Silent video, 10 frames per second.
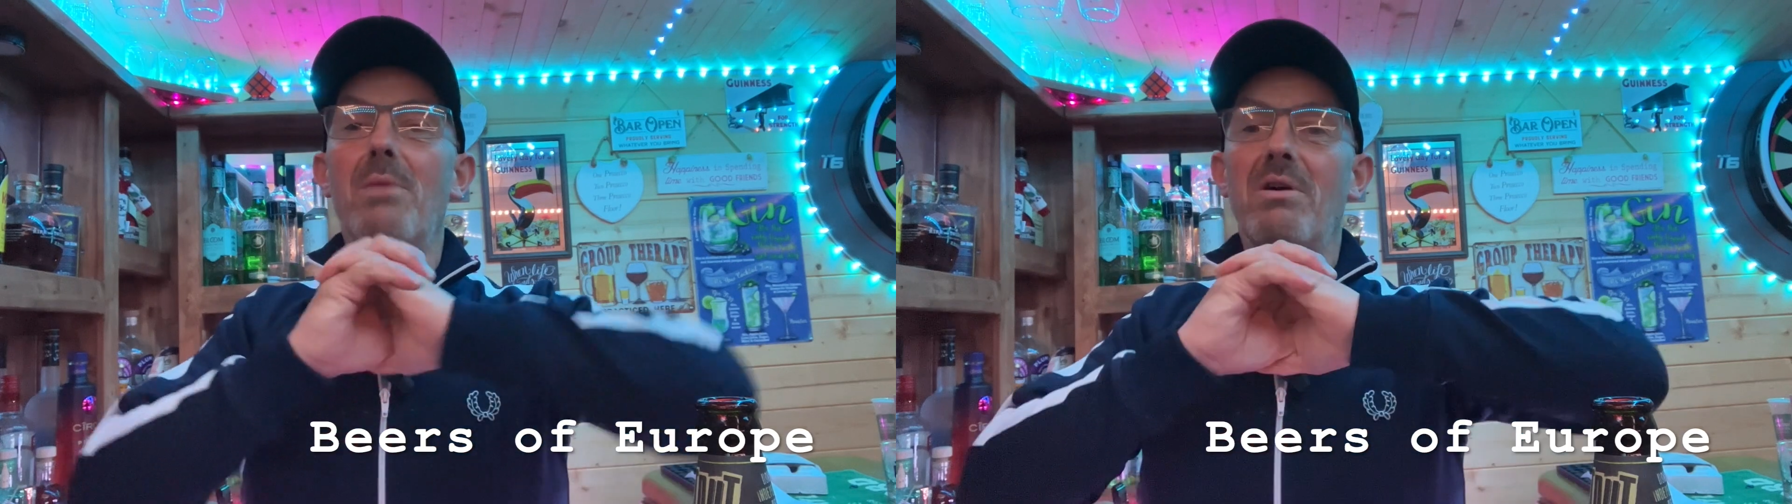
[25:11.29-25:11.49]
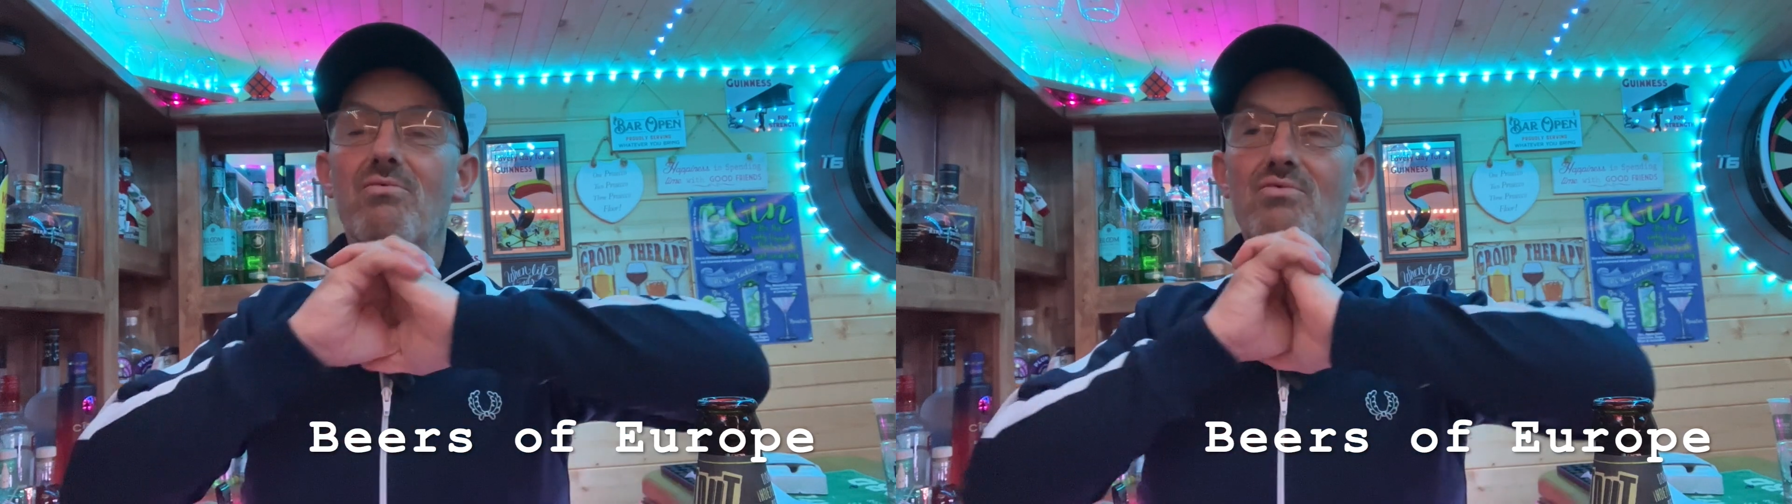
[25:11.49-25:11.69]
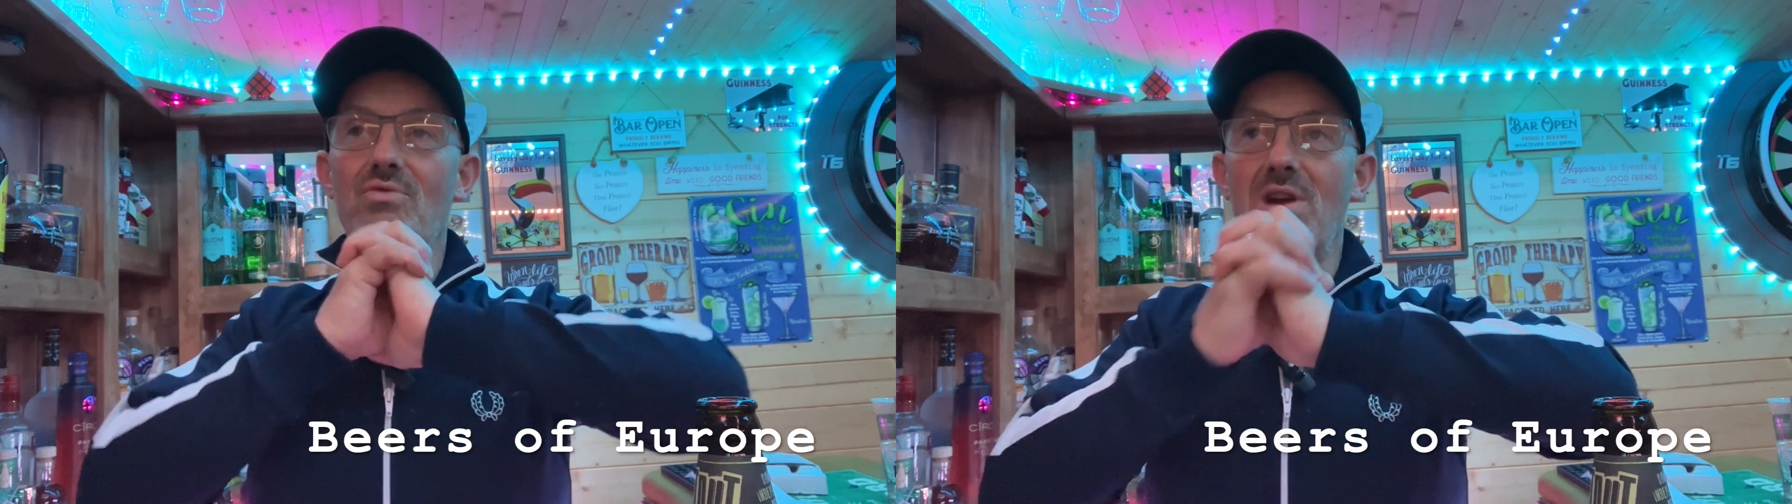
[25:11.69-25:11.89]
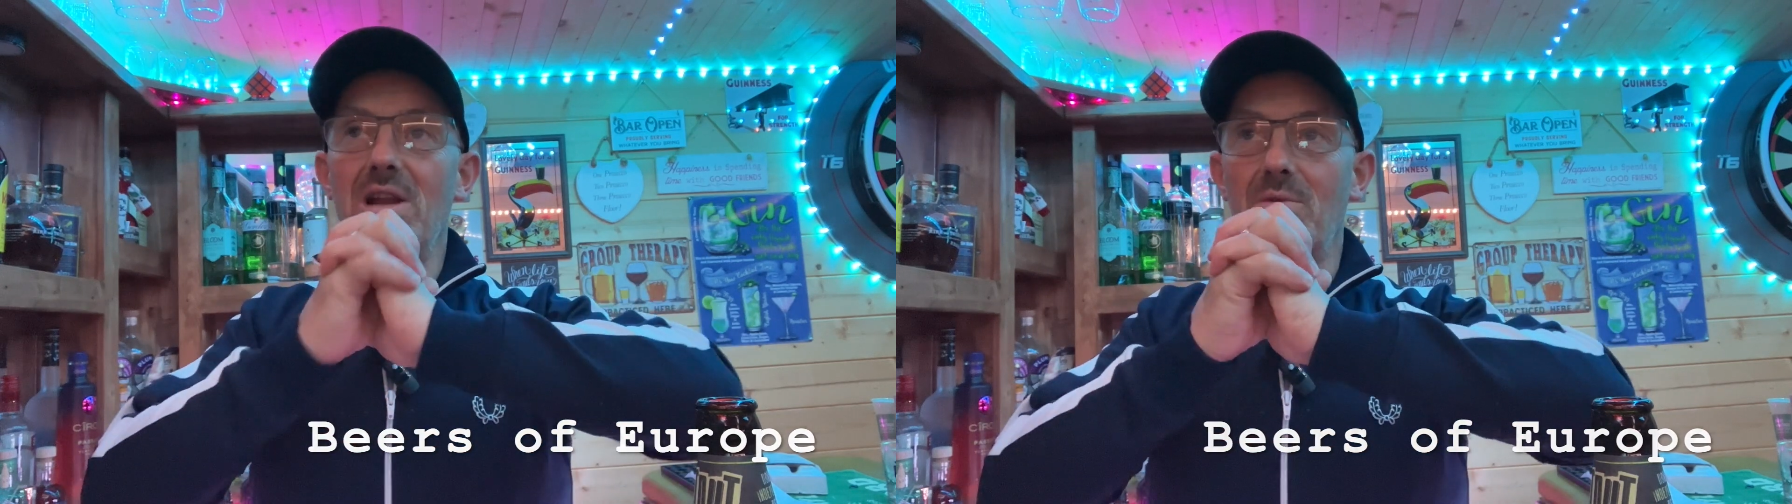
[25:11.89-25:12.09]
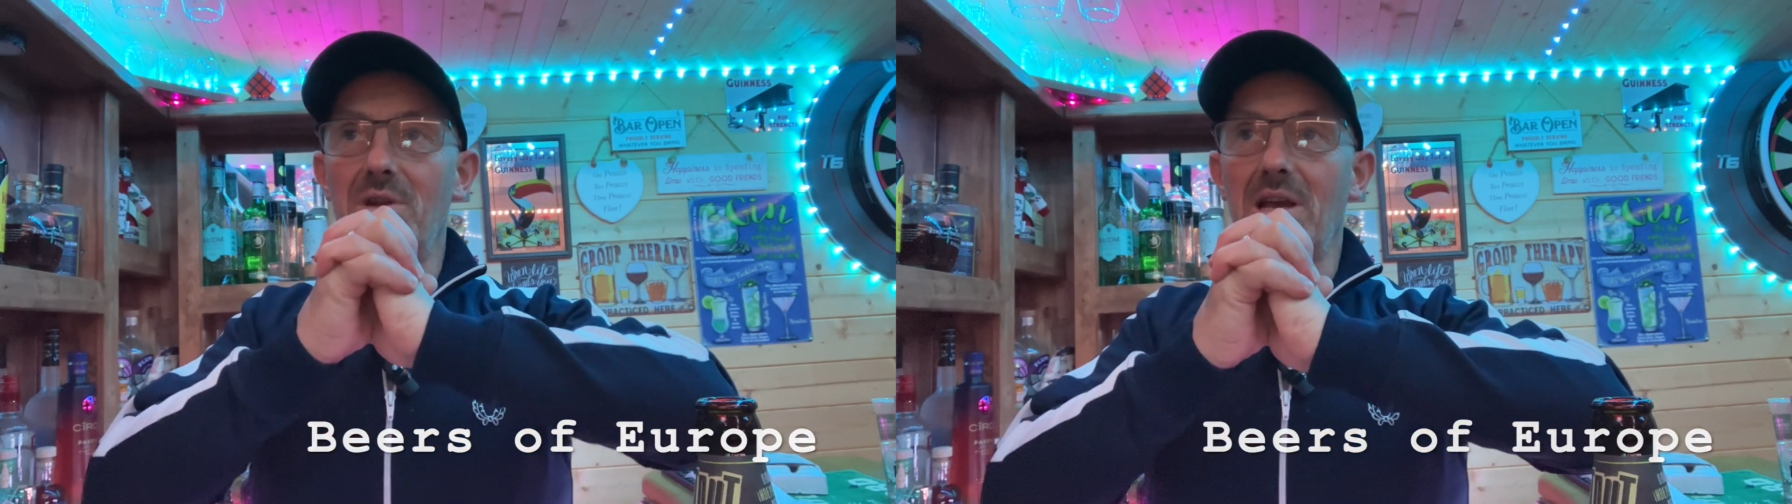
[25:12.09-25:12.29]
I really
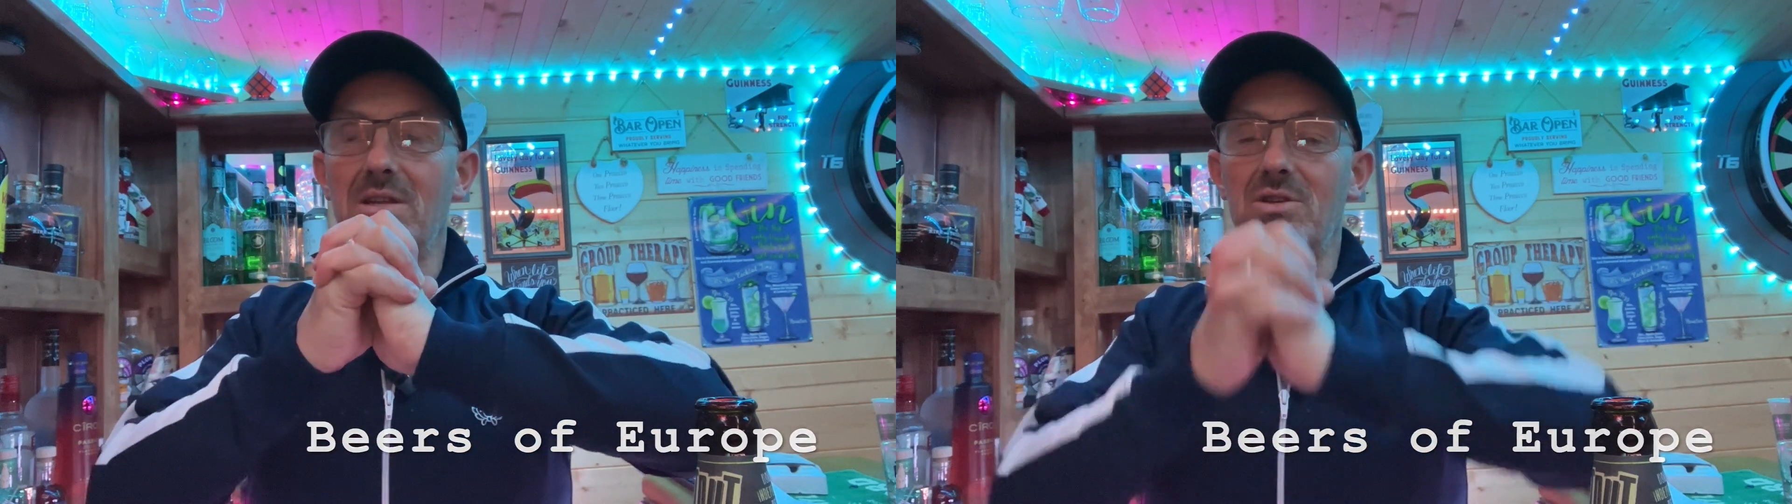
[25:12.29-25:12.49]
want to get to